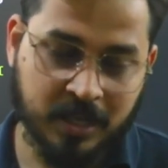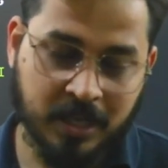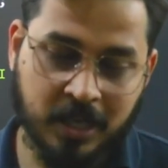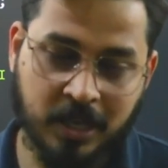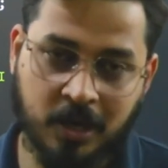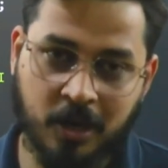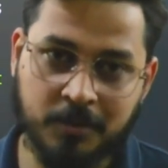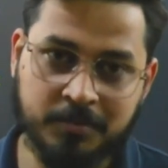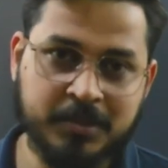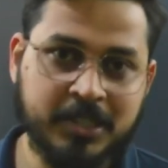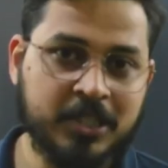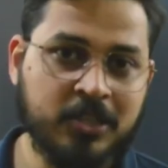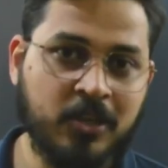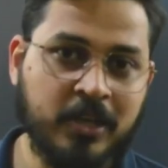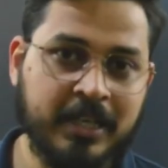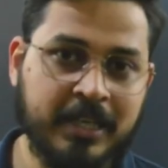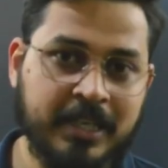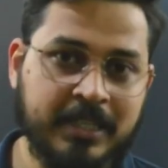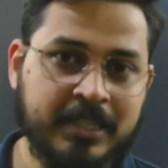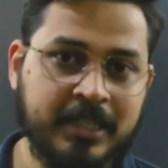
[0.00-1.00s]
object
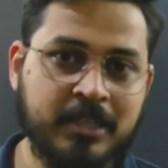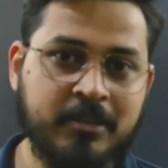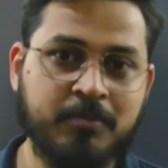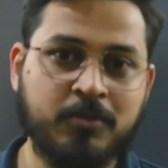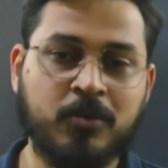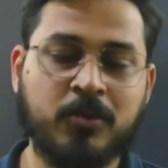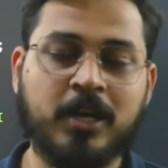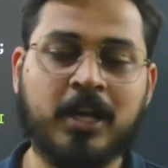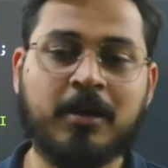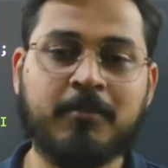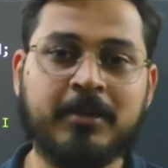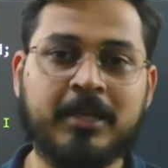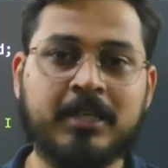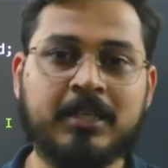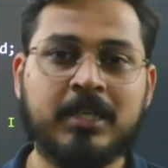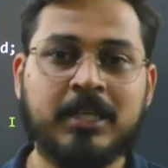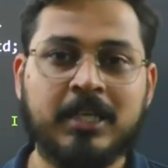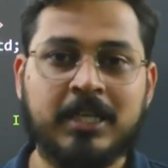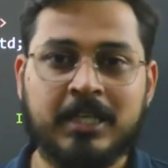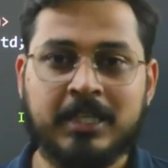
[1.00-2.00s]
oriented programming,
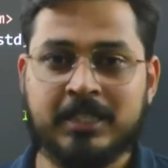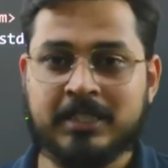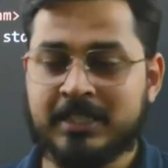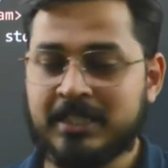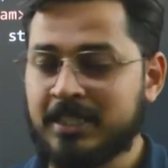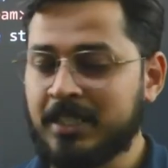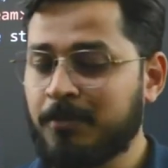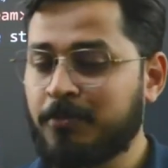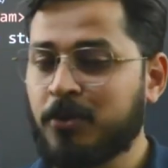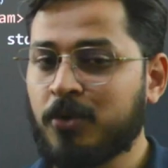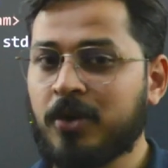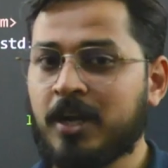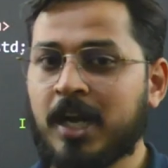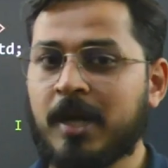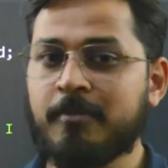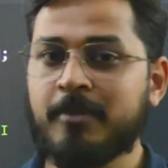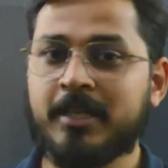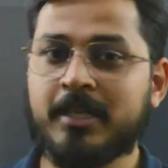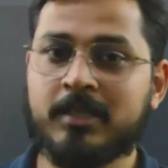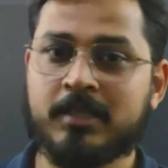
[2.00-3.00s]
C
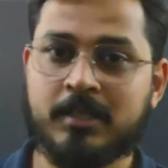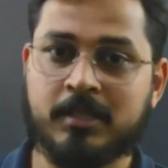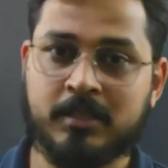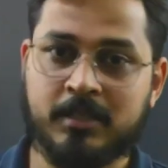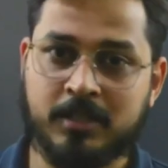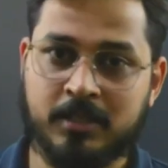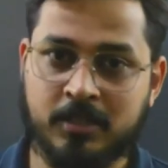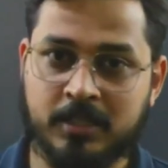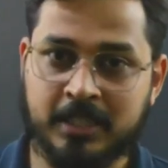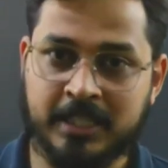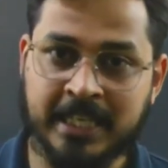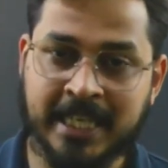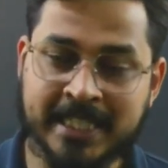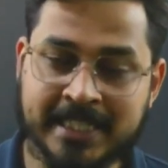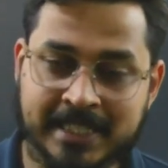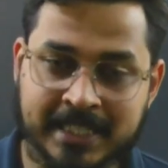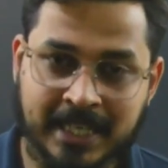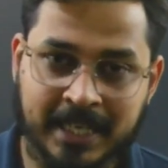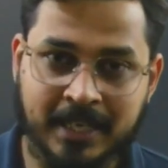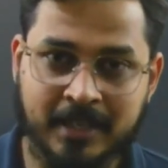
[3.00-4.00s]
programming,
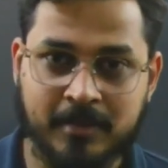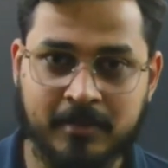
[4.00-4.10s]
DSA,